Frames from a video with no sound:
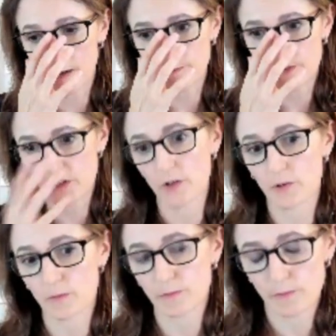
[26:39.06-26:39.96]

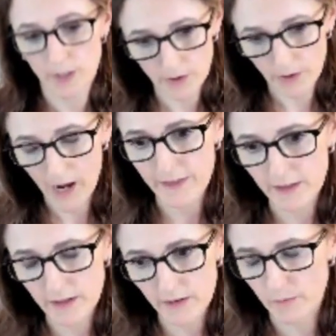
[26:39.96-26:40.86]
So, I
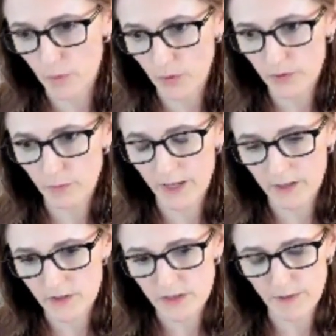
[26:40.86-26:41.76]
think the more that we
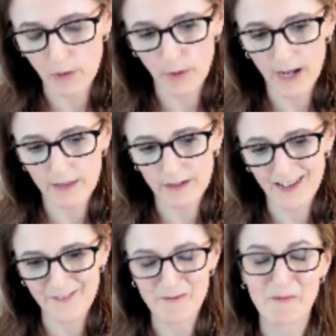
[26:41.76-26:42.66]
can just be aware that
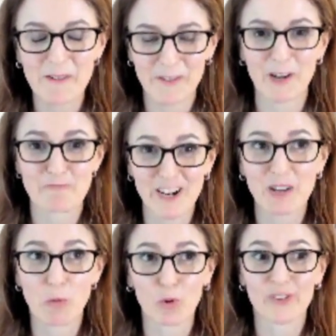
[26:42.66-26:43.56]
even when we're feeling
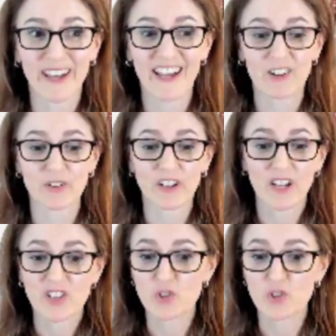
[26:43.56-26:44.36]
really worn down,